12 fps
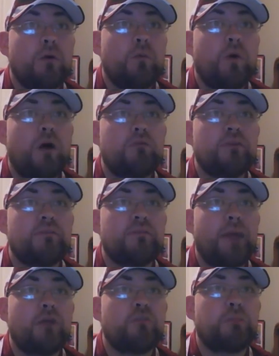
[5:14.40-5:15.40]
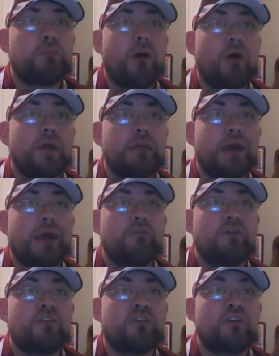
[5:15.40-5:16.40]
while rebounds per ball game
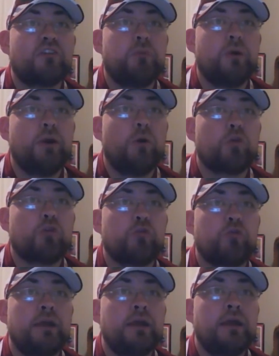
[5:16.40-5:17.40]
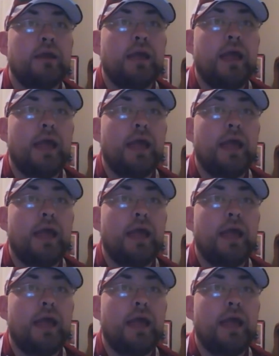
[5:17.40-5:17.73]
averaged 6.03